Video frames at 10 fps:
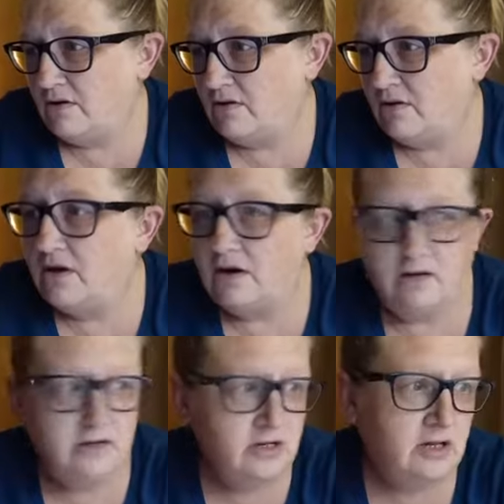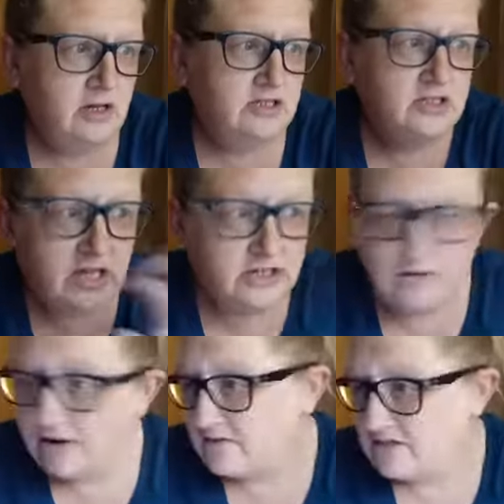the holiday collection. I do
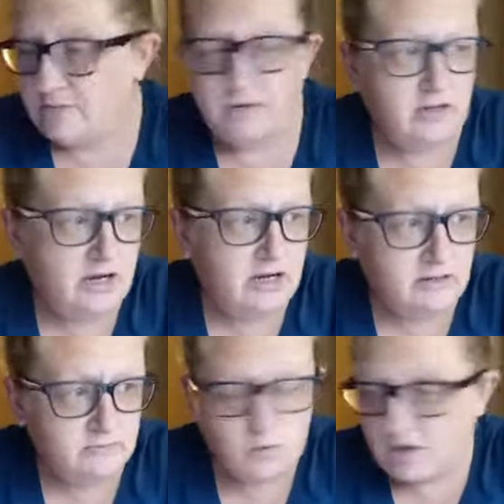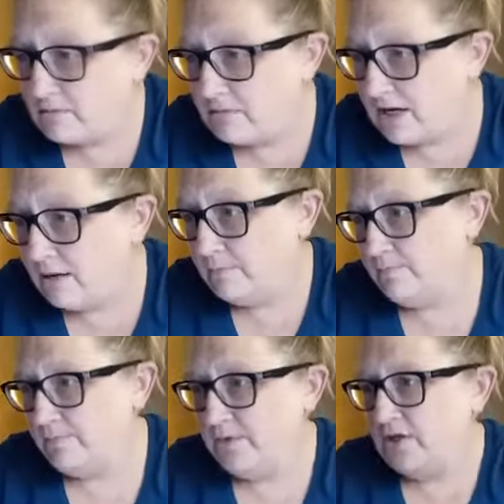have some of the items with me.
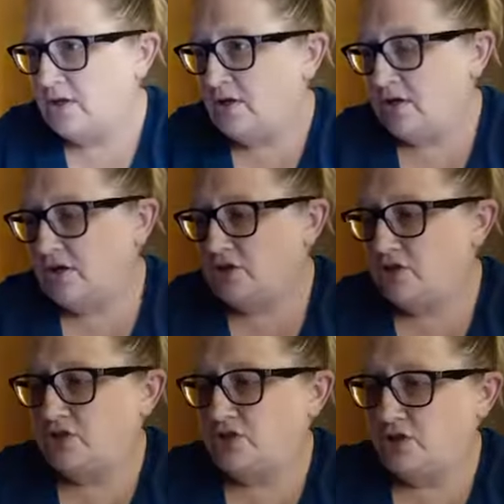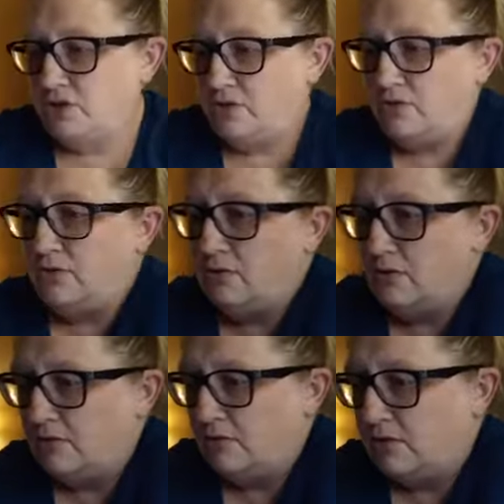So
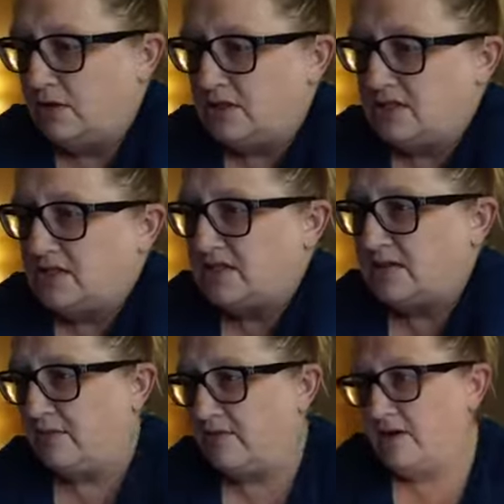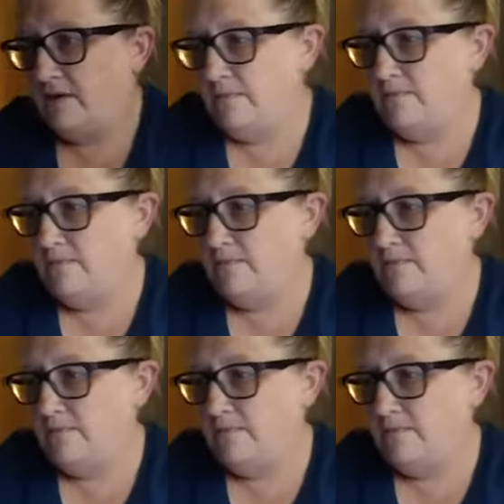you can see some of them